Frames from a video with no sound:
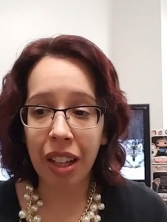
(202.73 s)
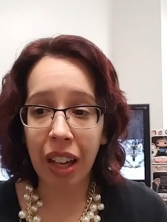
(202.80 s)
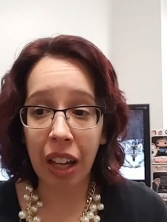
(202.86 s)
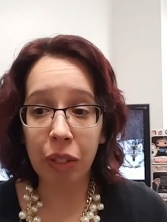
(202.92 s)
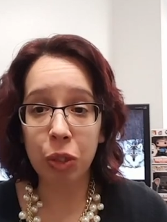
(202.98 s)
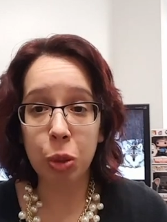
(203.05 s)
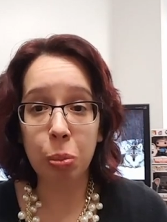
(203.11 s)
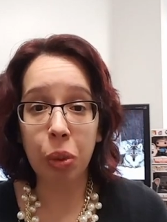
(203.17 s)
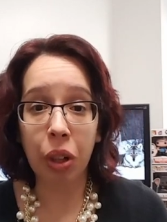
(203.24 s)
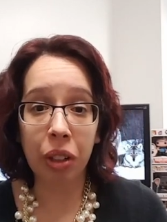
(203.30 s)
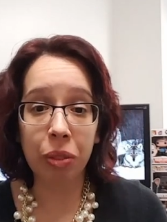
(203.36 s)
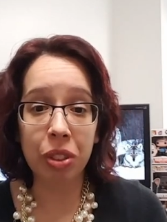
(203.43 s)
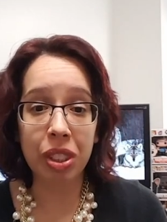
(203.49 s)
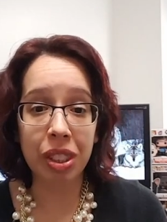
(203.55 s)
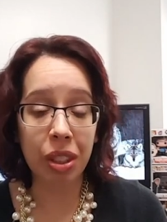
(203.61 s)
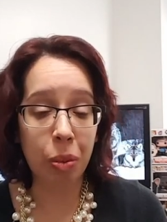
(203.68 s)
after
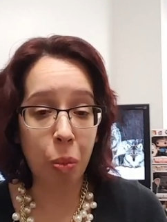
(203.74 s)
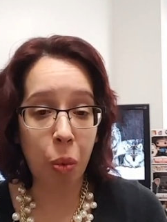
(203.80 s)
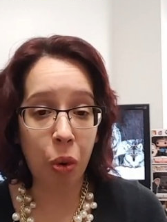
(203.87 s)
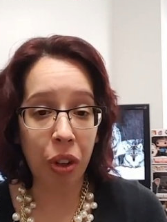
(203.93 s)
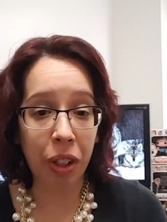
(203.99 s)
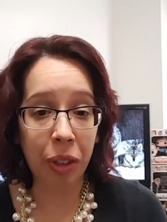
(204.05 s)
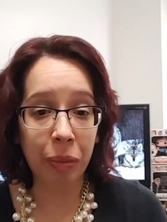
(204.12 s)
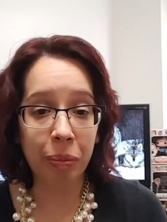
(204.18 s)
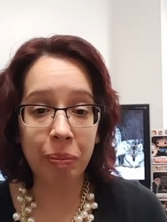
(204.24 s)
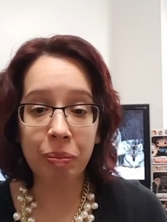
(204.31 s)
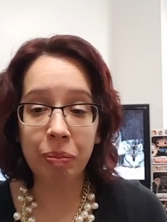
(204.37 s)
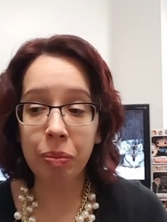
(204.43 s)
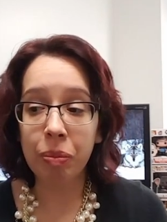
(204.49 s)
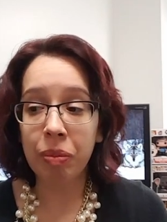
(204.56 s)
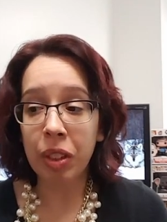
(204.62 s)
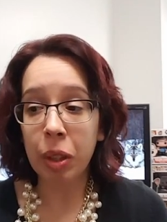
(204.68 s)
breakfast in the morning,
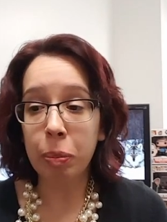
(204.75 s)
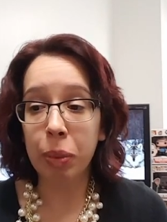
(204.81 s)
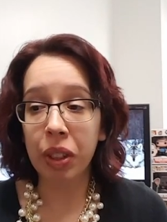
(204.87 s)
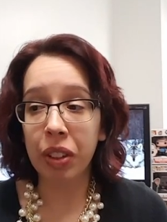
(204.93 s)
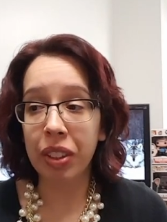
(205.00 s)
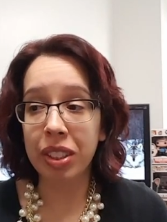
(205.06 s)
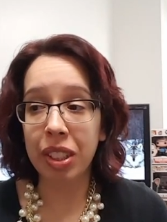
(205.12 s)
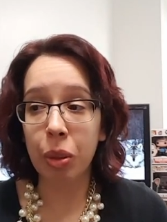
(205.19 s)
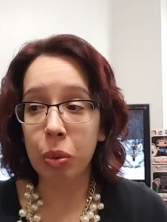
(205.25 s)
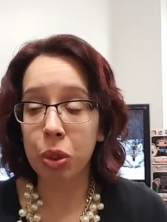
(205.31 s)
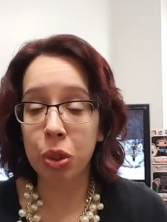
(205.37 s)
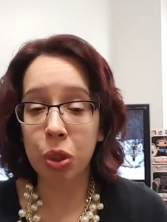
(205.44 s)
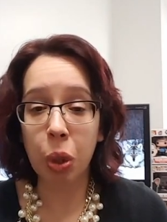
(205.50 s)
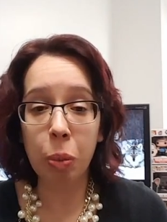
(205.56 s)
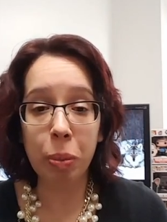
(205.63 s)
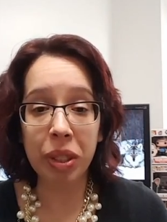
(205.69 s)
because I was
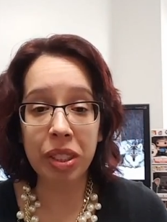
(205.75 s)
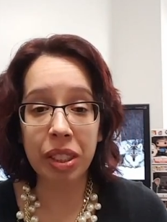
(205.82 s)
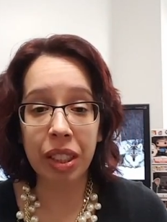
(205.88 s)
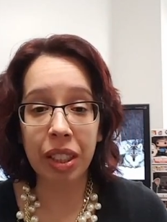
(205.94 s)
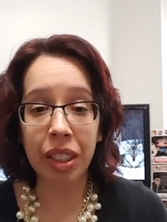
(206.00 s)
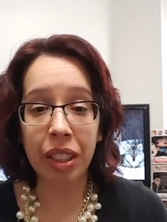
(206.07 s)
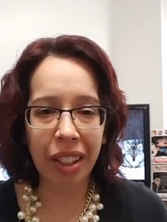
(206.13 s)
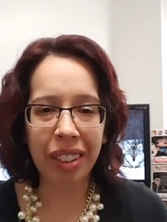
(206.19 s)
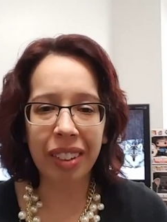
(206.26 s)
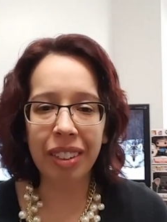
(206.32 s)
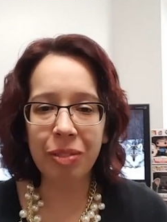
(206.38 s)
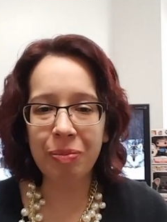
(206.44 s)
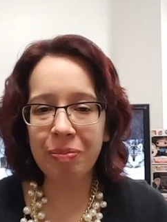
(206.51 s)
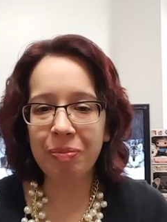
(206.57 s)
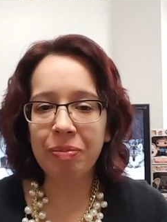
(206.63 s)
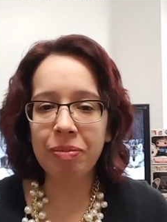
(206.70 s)
so busy. And
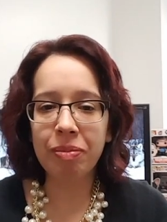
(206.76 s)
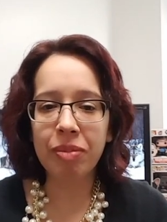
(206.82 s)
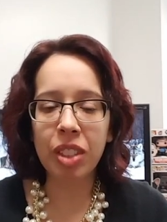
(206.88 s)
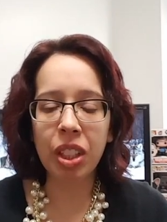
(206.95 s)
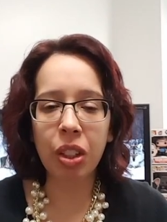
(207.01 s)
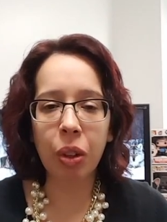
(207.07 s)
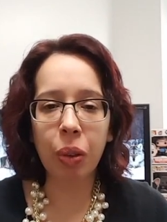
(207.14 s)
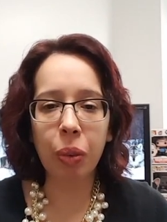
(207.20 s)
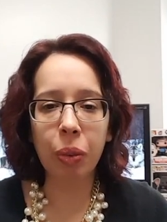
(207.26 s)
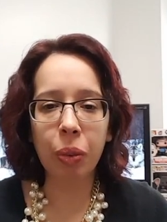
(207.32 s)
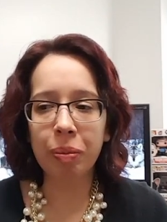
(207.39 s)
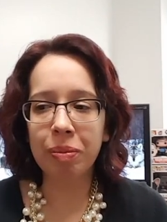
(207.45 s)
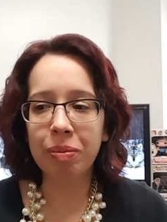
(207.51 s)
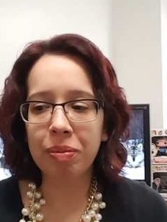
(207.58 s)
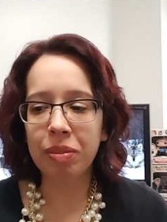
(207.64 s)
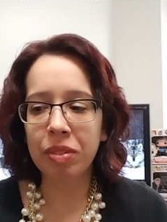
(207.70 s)

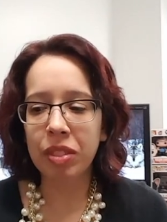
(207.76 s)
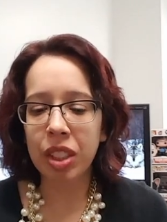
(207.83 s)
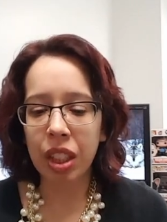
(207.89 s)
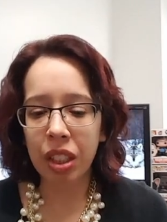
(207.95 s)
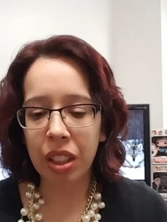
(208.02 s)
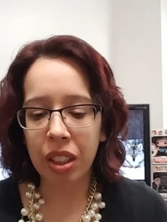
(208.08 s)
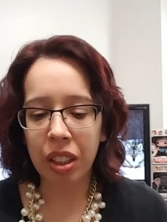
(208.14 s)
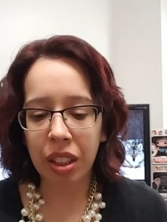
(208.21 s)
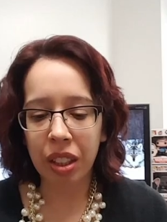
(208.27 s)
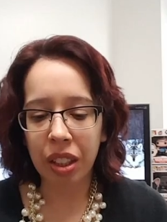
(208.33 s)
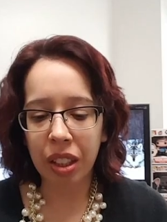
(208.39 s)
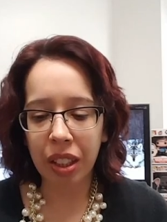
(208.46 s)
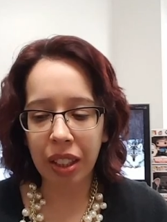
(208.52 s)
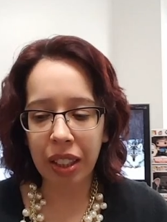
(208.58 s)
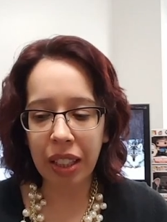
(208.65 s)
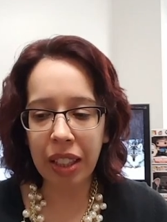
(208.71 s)

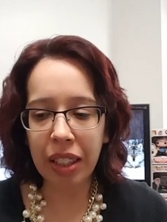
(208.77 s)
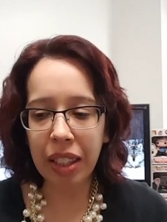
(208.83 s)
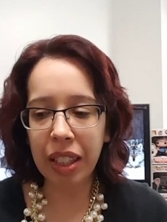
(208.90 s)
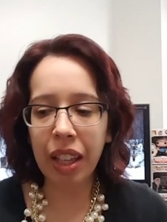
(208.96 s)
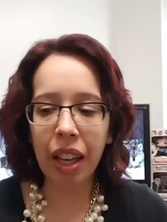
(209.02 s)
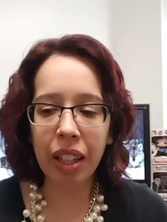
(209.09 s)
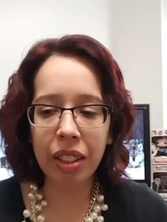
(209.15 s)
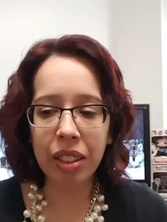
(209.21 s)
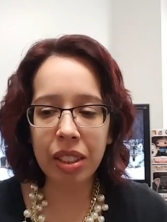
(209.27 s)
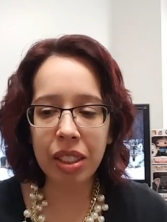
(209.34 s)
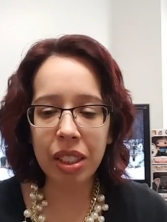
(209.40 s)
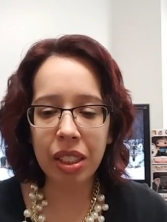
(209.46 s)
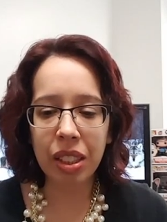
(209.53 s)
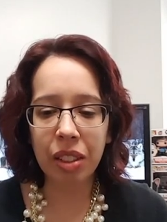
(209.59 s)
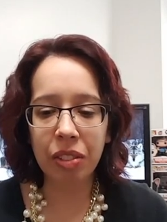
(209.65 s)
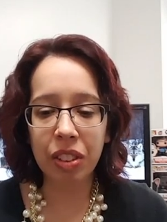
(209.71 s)
in the
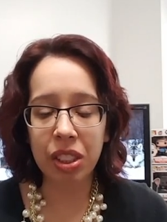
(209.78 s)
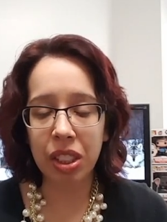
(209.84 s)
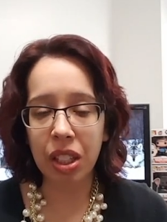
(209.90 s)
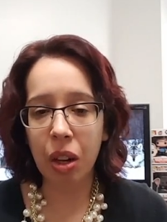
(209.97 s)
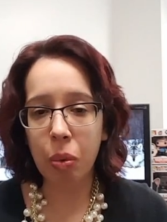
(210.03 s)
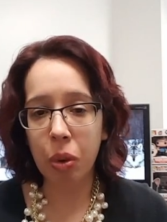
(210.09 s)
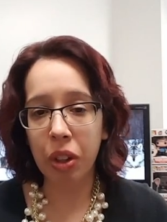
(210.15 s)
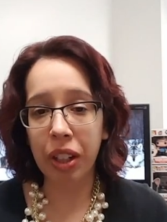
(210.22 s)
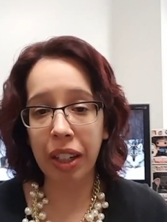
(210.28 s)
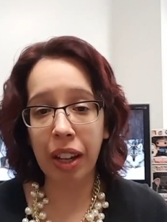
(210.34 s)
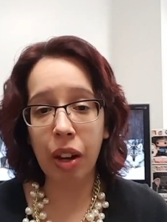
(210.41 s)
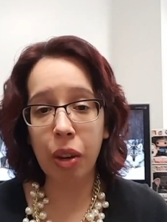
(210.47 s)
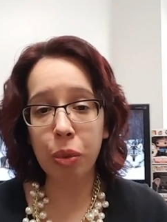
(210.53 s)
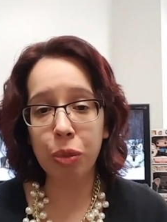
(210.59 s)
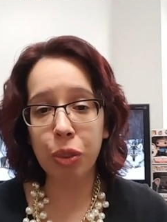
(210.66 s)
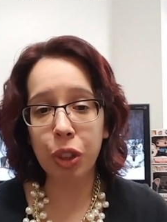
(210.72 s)
end, if it's not working
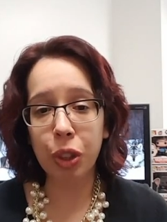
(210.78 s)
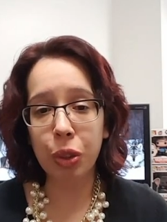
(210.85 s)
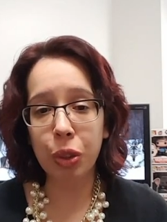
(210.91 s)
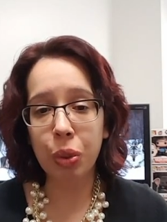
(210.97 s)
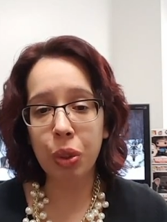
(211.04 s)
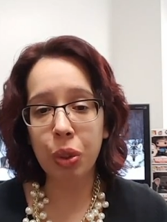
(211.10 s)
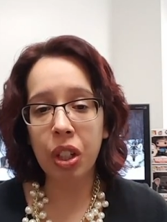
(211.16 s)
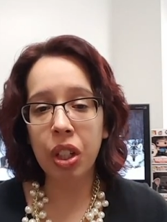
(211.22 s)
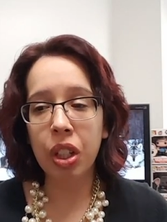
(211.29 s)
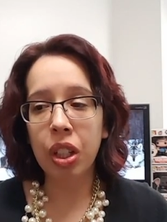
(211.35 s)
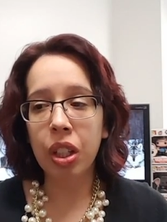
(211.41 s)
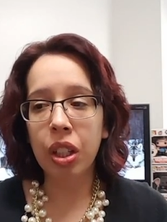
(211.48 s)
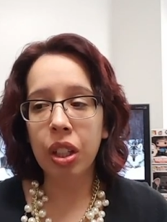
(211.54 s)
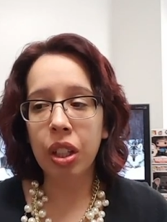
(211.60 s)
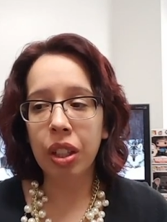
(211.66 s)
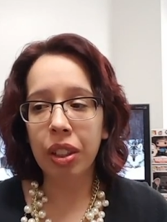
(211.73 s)
out for you,
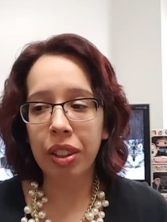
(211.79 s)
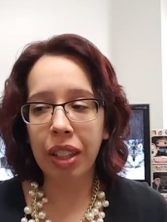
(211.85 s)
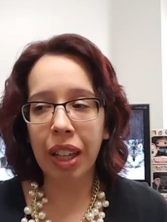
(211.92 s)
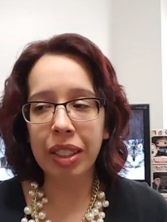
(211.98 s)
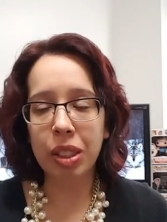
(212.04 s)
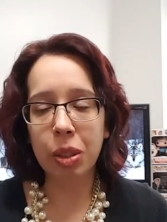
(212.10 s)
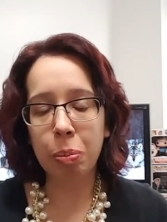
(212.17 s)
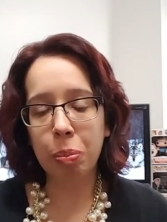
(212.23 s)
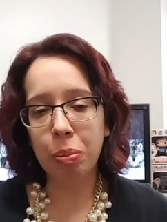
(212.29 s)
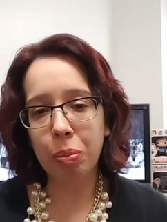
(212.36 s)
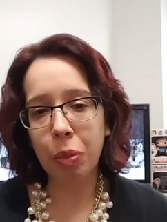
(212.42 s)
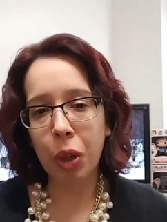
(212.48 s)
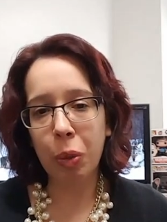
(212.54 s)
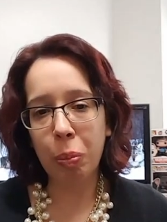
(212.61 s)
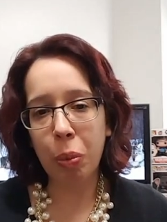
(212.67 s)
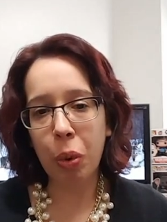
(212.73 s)
that's
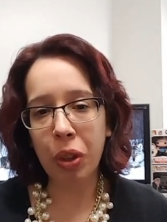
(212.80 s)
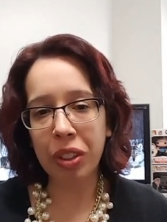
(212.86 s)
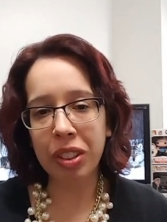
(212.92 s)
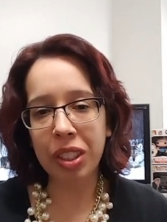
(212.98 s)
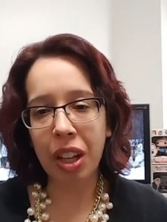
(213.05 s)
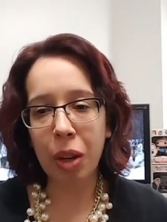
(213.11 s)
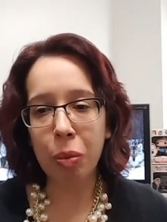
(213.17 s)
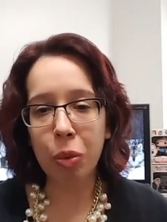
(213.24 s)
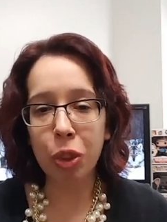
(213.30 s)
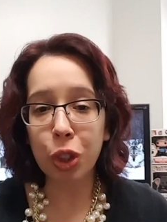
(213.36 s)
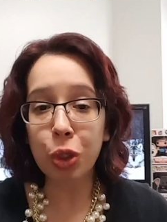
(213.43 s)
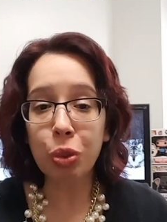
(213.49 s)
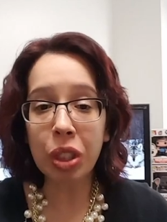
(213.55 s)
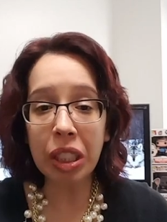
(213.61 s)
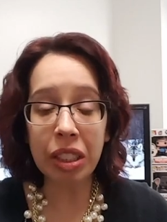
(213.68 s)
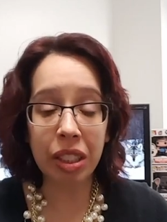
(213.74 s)
a point in time where
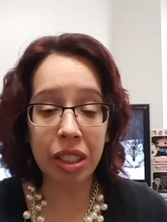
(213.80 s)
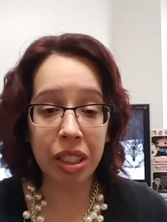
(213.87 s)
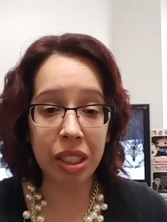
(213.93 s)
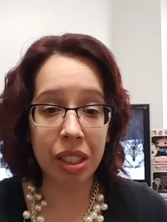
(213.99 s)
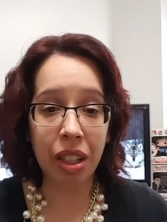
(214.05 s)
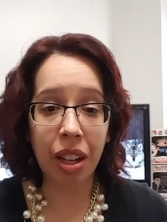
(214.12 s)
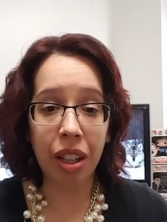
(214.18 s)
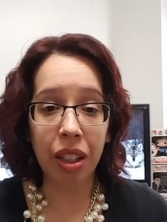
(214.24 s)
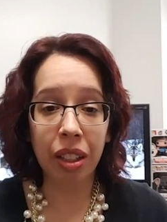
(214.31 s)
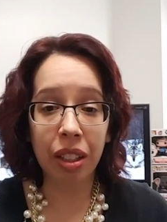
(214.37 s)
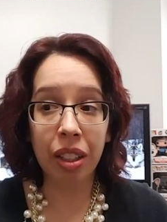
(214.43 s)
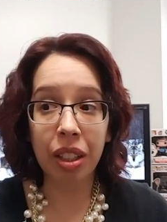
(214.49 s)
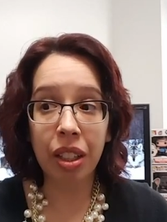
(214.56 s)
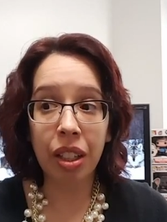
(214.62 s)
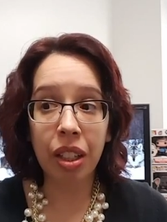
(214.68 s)
you need to decide,